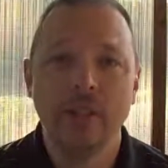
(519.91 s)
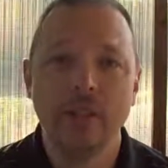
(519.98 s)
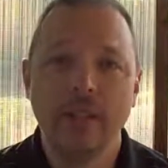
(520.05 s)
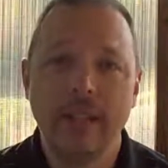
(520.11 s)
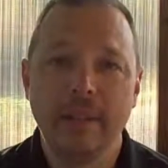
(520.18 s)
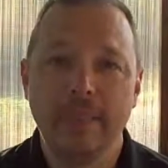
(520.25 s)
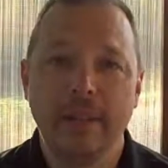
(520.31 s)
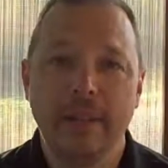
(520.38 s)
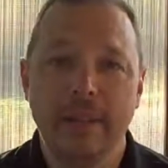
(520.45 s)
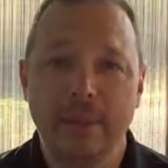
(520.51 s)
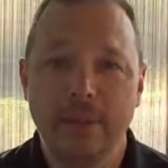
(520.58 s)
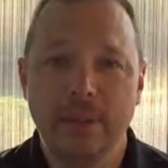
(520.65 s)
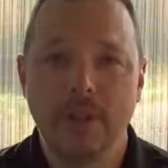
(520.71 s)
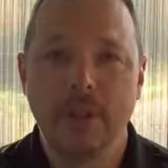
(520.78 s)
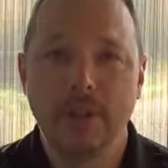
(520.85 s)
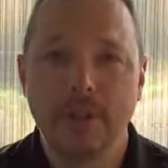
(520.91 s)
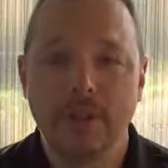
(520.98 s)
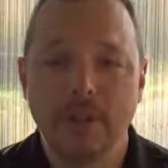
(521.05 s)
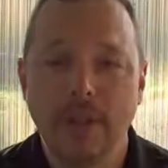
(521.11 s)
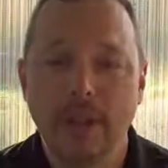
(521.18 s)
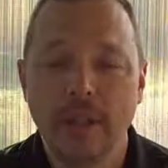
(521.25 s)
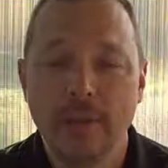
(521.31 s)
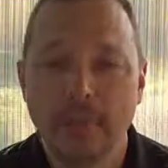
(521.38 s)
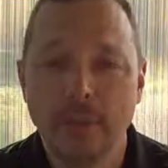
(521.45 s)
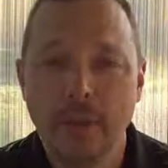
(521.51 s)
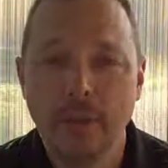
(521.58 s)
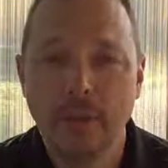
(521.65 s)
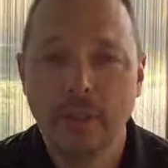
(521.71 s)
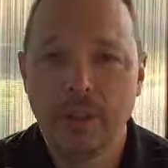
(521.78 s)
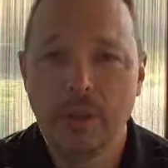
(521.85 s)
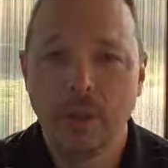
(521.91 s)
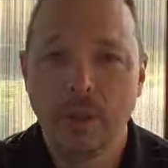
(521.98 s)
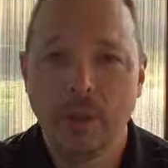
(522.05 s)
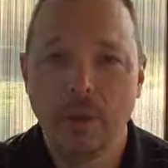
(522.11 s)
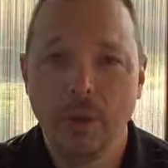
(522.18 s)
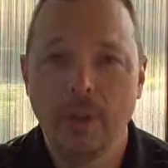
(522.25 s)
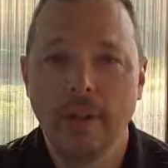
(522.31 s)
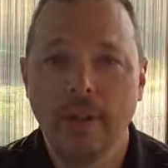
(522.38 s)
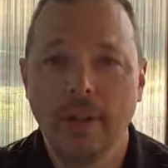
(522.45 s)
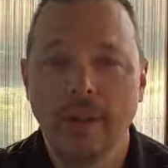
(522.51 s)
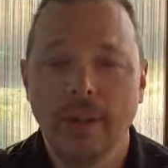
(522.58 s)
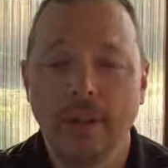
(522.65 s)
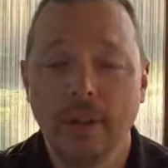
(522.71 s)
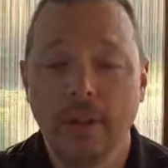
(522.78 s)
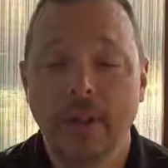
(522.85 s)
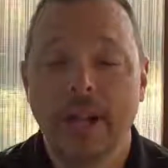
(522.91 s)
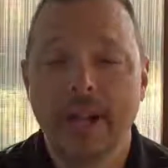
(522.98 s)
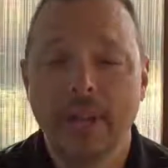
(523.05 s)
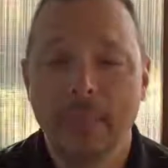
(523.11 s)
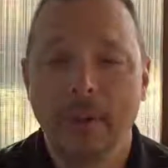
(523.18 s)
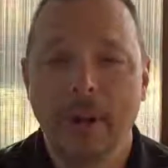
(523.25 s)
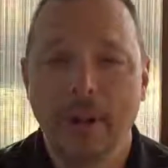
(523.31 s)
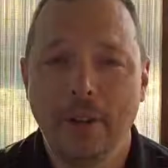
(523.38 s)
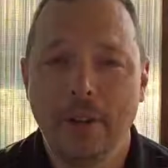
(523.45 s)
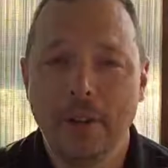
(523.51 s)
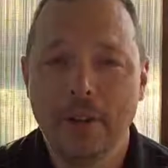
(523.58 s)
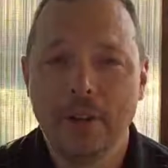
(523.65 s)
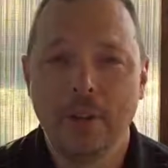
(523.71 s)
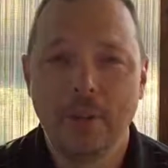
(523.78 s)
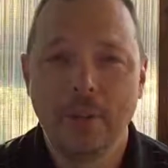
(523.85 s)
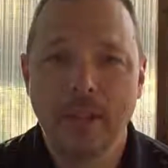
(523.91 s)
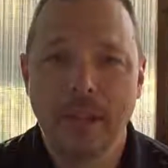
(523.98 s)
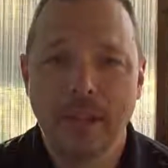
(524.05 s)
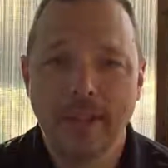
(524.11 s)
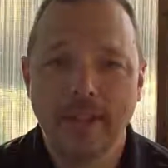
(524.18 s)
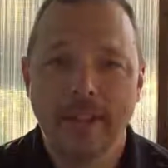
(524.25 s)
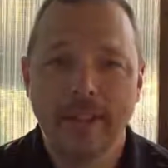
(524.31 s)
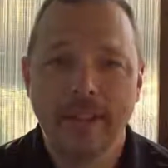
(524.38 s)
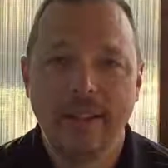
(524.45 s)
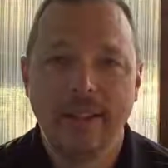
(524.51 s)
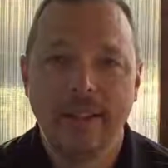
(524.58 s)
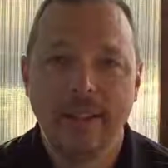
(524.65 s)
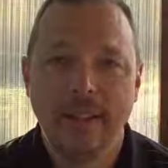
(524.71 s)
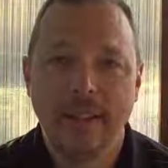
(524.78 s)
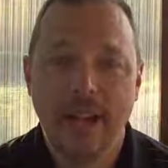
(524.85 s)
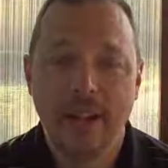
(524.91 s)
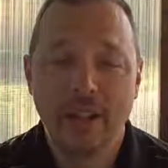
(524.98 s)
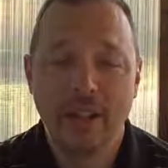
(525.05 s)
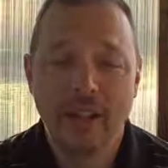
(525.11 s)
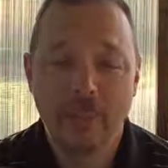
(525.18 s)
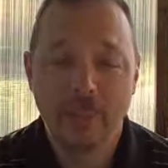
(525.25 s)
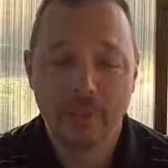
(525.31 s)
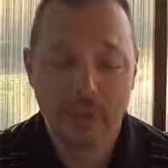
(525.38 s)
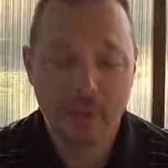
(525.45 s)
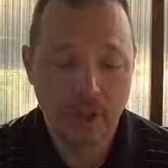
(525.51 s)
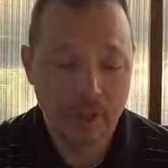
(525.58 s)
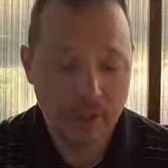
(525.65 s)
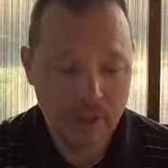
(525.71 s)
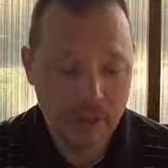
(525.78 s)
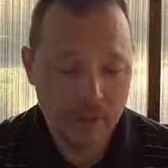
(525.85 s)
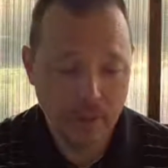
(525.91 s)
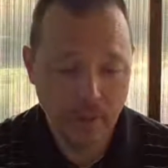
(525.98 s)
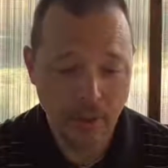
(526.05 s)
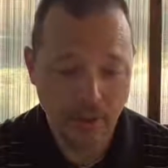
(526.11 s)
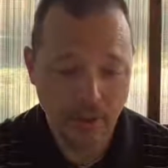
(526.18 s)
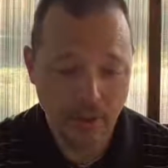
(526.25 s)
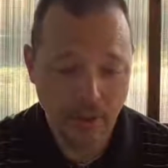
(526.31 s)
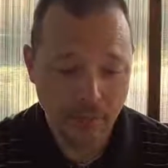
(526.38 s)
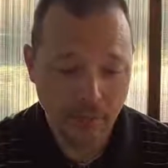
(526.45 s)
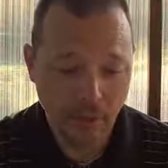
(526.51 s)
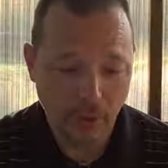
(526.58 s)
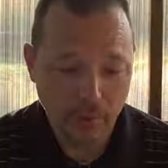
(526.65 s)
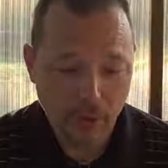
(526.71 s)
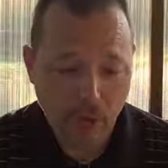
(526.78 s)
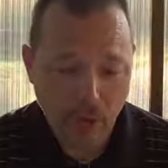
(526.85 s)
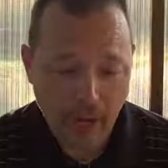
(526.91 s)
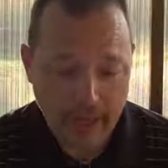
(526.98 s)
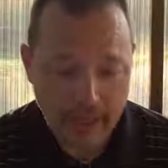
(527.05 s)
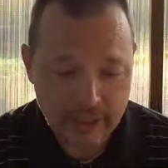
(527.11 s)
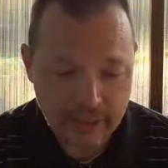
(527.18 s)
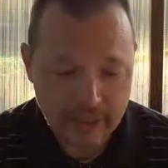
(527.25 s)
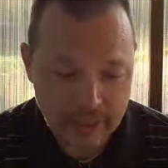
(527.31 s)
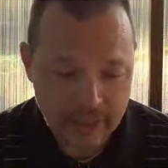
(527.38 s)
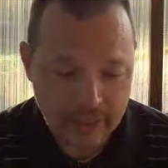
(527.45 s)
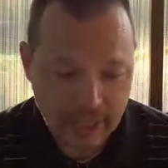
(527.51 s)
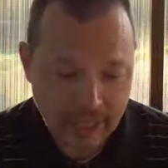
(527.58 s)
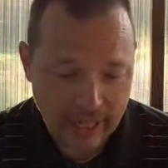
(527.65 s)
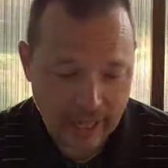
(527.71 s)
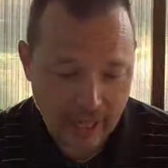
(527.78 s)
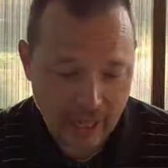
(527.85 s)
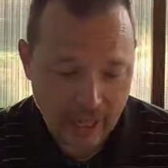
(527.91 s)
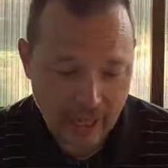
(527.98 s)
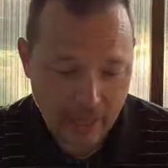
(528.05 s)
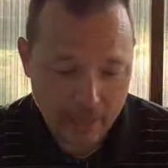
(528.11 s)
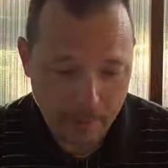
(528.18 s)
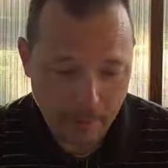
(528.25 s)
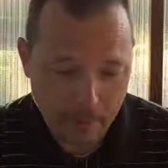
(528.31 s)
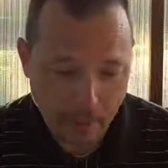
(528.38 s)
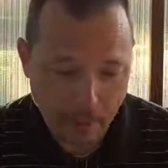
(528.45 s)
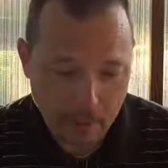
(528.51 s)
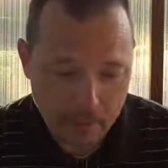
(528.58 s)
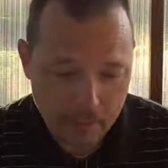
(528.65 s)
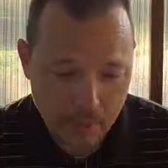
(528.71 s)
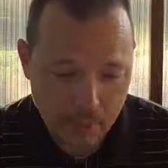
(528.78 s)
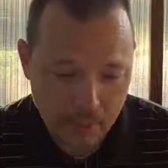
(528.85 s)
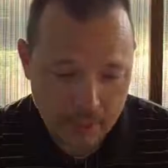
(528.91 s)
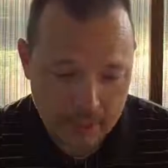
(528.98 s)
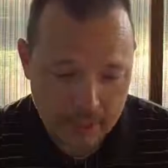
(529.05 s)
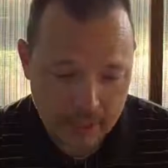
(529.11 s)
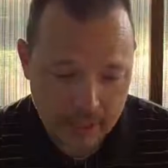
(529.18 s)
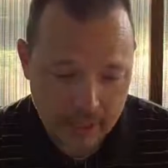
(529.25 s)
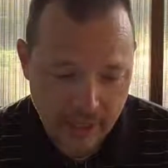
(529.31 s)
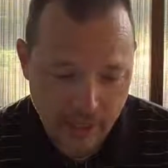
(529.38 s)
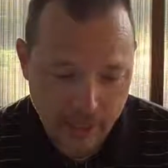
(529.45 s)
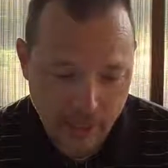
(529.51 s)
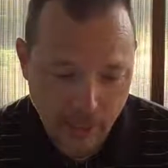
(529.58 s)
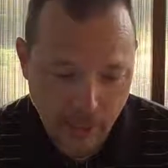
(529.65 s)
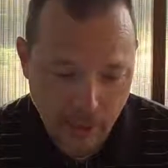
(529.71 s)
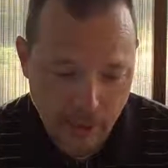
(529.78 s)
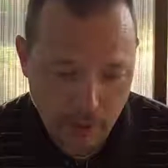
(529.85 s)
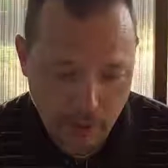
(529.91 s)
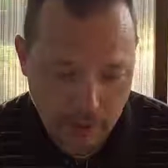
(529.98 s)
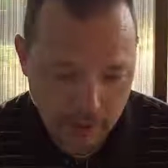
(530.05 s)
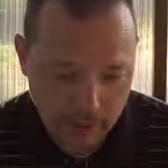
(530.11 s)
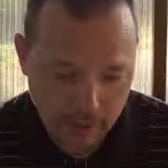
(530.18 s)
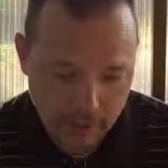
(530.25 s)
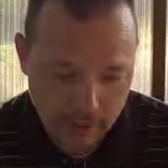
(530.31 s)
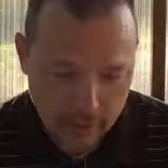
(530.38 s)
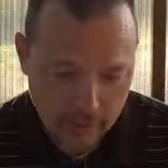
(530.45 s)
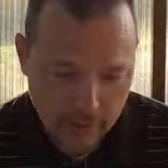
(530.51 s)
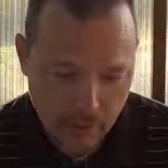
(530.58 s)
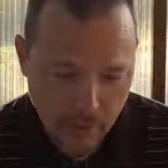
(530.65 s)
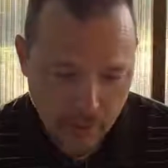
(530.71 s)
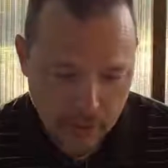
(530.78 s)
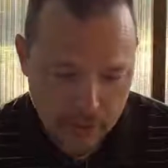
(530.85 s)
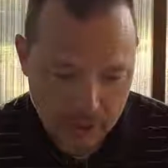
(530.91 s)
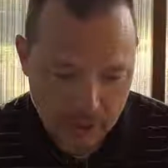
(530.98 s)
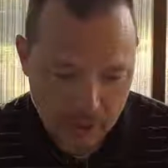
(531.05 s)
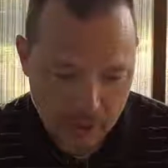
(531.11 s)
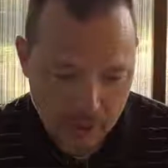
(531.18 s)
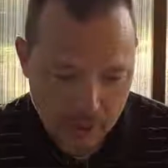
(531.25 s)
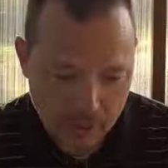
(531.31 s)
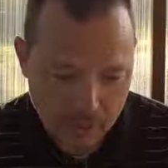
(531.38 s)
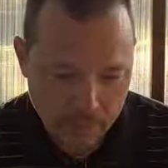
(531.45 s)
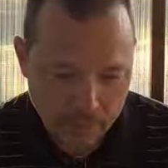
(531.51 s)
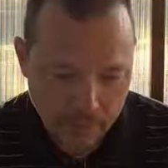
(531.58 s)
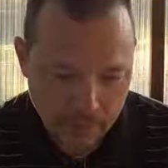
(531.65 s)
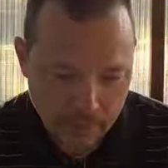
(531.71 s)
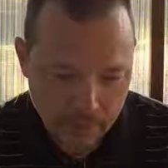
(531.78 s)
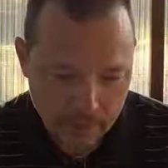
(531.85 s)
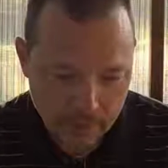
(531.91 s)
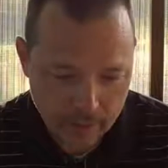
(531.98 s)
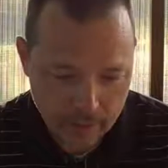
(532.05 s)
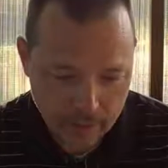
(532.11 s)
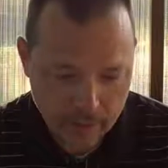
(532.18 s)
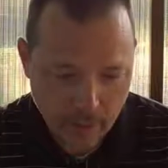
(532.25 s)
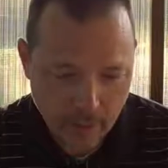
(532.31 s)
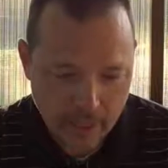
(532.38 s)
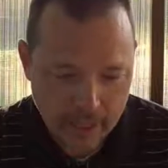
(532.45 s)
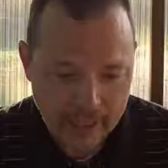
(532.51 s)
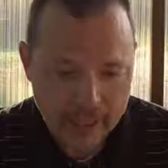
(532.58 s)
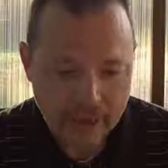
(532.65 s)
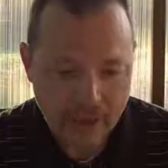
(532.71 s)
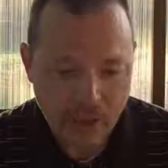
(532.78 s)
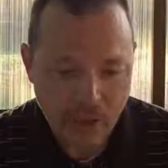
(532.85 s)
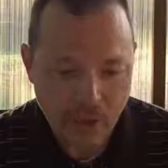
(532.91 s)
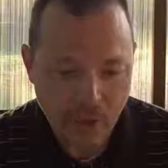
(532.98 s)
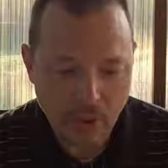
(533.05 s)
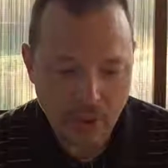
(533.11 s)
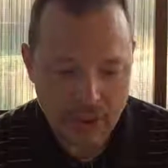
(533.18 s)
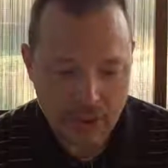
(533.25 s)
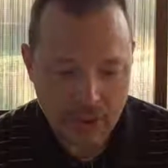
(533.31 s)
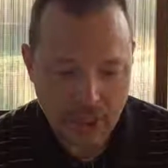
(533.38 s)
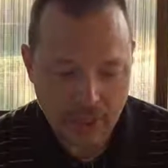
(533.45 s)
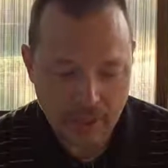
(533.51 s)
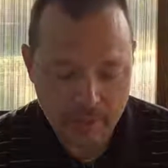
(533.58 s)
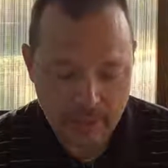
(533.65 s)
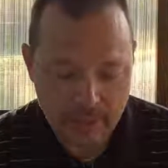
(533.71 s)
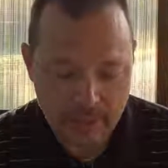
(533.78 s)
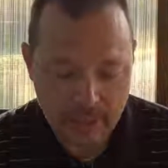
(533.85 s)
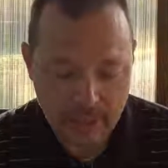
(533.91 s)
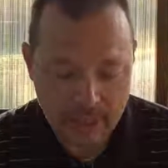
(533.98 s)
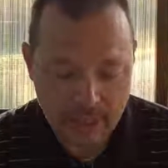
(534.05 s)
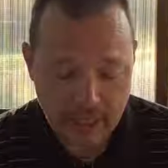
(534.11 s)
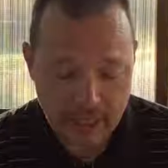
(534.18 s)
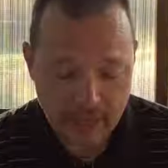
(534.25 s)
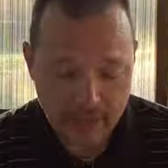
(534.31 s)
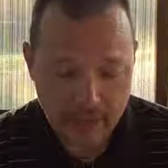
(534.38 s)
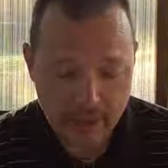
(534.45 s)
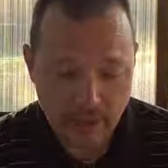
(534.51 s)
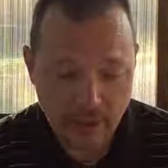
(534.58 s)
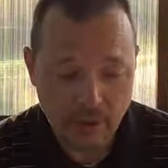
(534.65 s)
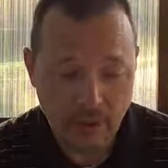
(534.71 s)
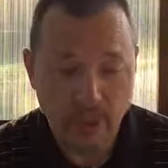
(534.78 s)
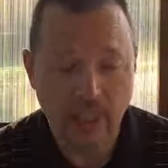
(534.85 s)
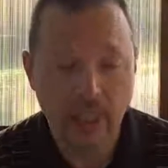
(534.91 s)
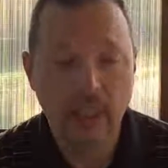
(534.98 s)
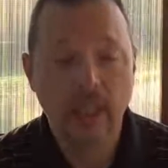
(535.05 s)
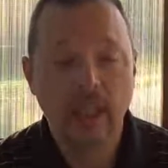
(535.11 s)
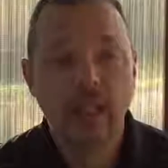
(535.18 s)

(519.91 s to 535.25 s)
you'll get better results moving toward or creating progress toward that uh, outcome and result that you were looking for. All right, let's get a couple of more good mornings in here. Brooke, good morning to you. Quieting the noise, Jeremy says. Yeah, absolutely.